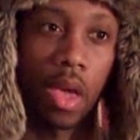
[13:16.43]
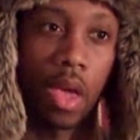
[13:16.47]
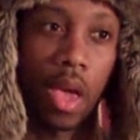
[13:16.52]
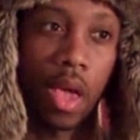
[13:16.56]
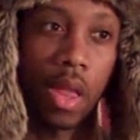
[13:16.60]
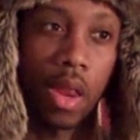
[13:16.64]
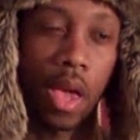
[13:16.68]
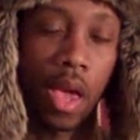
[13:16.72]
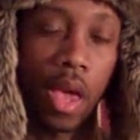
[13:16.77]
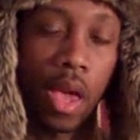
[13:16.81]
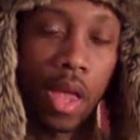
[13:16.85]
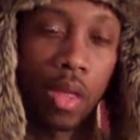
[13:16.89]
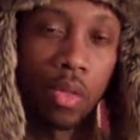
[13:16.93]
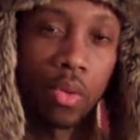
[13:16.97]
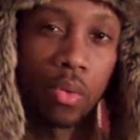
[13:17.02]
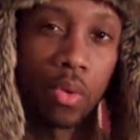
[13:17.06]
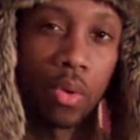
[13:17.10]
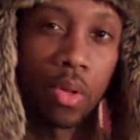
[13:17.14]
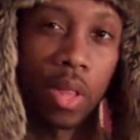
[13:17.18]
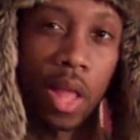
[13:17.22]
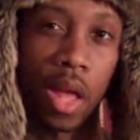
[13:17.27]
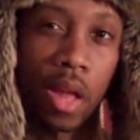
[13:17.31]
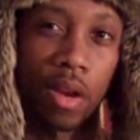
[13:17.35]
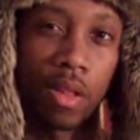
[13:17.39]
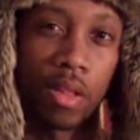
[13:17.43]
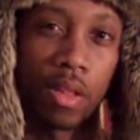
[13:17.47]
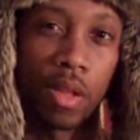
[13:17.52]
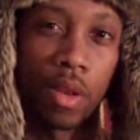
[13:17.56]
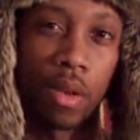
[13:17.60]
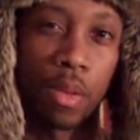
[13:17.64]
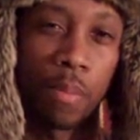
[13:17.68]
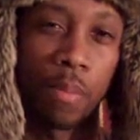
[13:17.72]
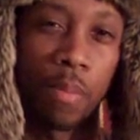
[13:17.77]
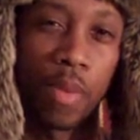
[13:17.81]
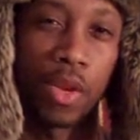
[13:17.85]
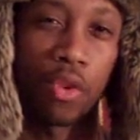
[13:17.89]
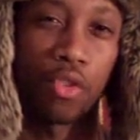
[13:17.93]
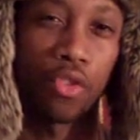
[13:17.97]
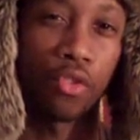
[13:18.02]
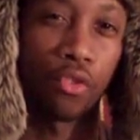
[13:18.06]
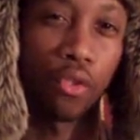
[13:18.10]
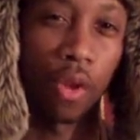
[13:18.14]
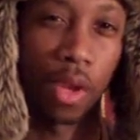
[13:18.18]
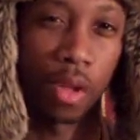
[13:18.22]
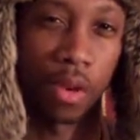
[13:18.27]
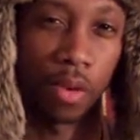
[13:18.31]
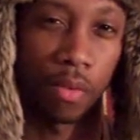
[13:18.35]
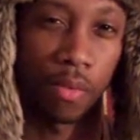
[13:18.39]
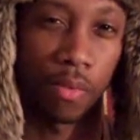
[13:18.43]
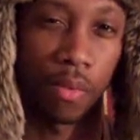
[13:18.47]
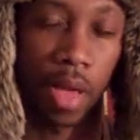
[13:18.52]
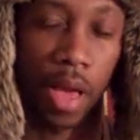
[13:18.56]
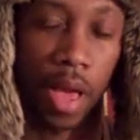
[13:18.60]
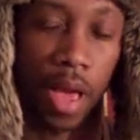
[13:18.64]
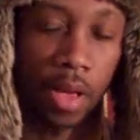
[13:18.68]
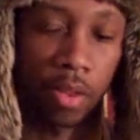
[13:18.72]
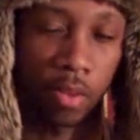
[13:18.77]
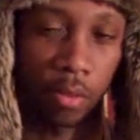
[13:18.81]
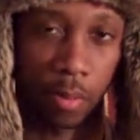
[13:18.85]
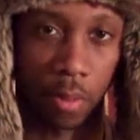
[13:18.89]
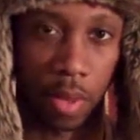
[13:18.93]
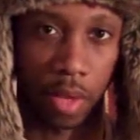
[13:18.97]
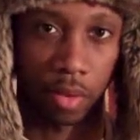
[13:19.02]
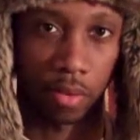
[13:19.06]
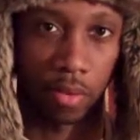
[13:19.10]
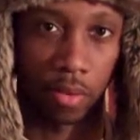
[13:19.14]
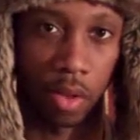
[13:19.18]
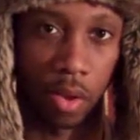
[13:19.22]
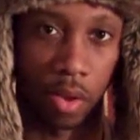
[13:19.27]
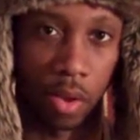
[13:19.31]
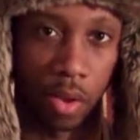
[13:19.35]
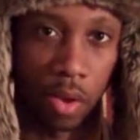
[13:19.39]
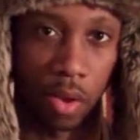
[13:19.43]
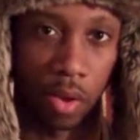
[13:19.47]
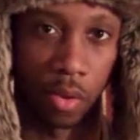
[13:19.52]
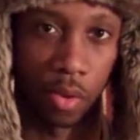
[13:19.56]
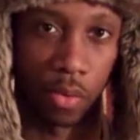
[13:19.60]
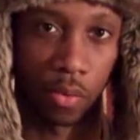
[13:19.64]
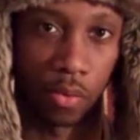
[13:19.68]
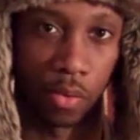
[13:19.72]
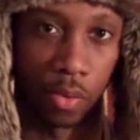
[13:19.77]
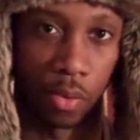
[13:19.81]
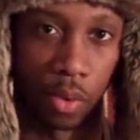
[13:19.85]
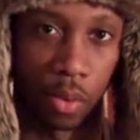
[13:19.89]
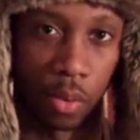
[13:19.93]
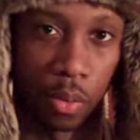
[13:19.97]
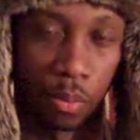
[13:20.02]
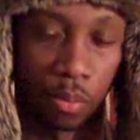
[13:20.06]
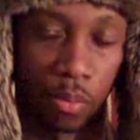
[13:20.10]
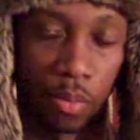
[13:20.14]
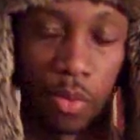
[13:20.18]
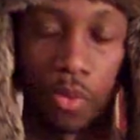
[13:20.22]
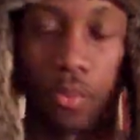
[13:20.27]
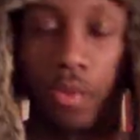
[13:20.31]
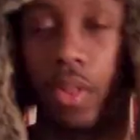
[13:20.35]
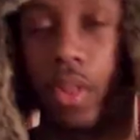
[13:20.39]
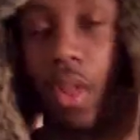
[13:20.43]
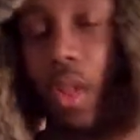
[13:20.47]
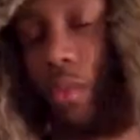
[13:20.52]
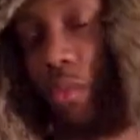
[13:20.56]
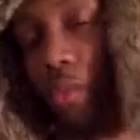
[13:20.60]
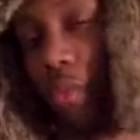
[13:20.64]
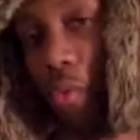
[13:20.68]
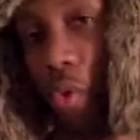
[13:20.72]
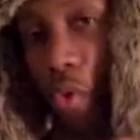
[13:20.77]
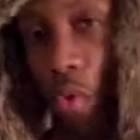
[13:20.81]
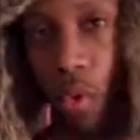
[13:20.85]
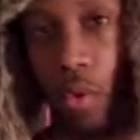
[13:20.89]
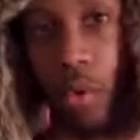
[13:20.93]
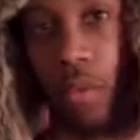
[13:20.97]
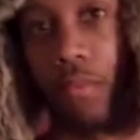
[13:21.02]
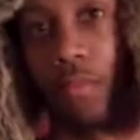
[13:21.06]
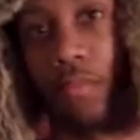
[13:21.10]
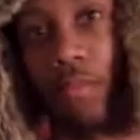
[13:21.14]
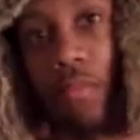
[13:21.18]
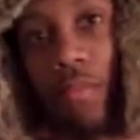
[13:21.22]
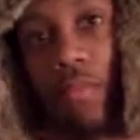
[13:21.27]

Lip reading: and handle a lot of the administrative aspects of, the Green Lantern Corps.